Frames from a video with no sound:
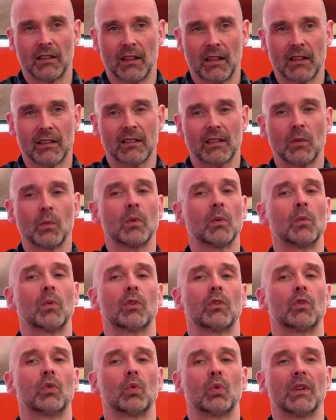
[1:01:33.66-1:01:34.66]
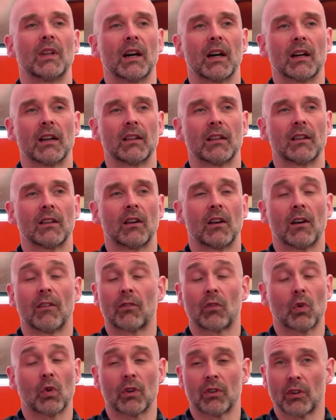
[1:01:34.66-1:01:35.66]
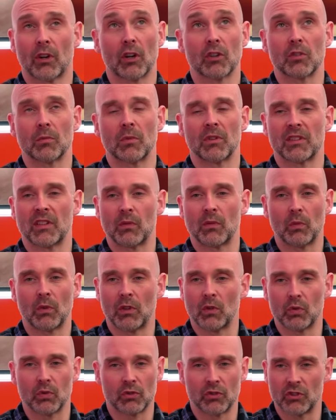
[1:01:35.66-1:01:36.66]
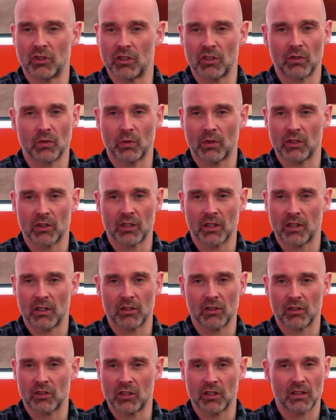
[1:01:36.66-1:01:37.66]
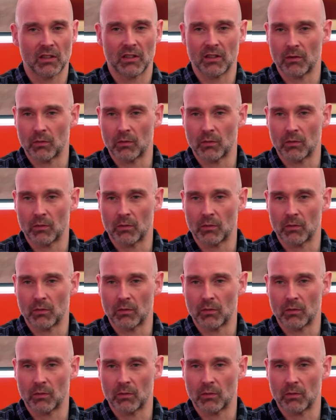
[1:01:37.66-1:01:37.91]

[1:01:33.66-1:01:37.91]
let's see what we do with that. Of course, 100% we'll lose Gino and Jason